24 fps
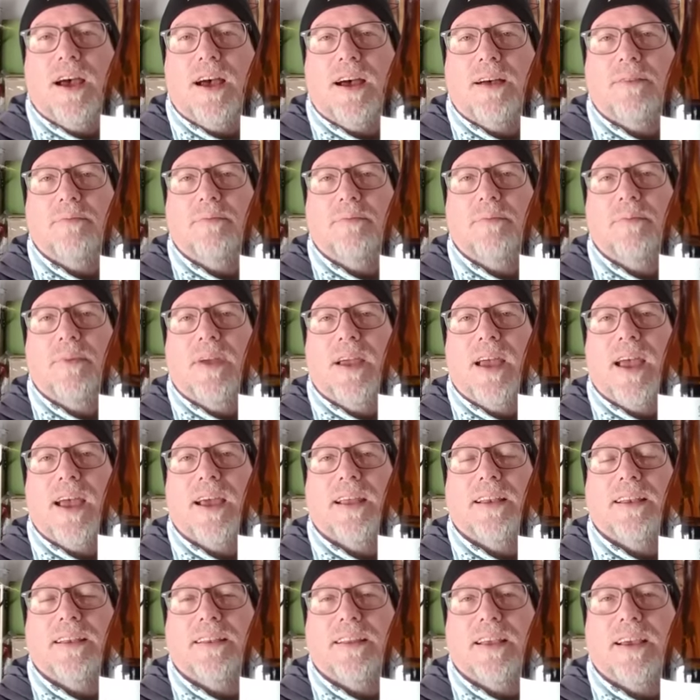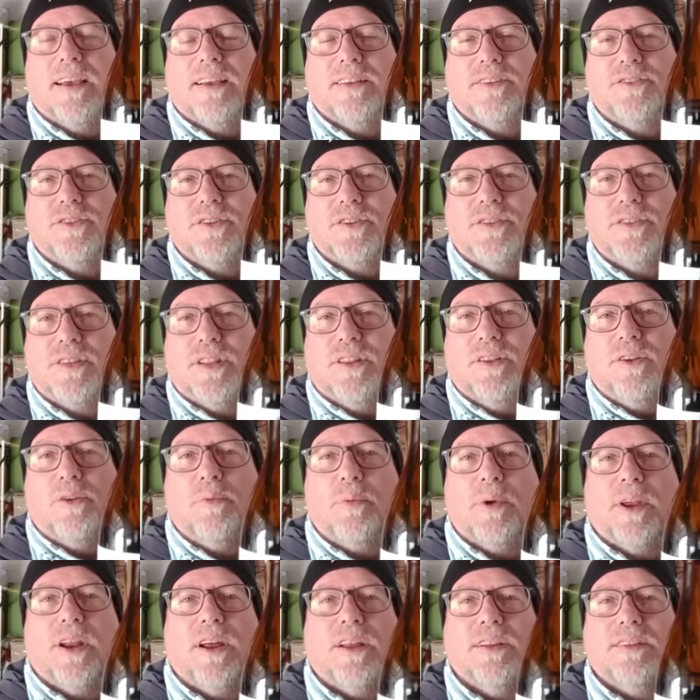Just a little bit on top that you can
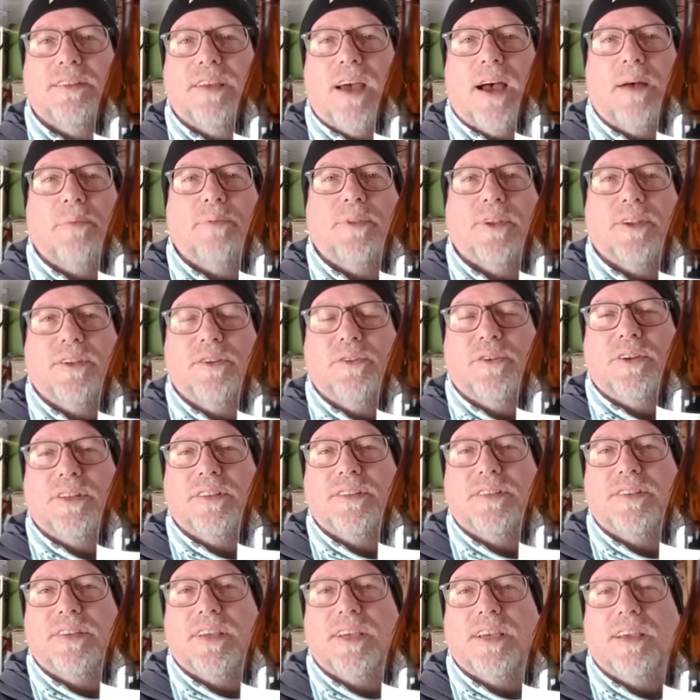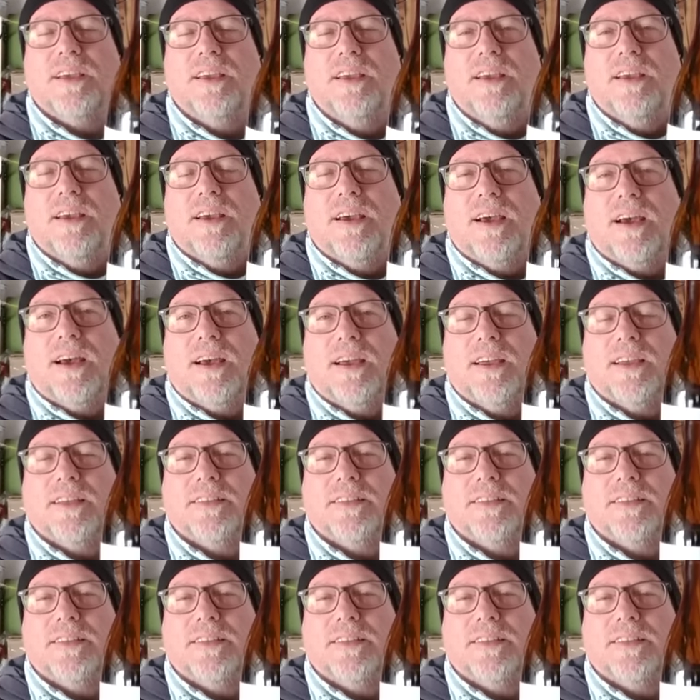see, it's considered to be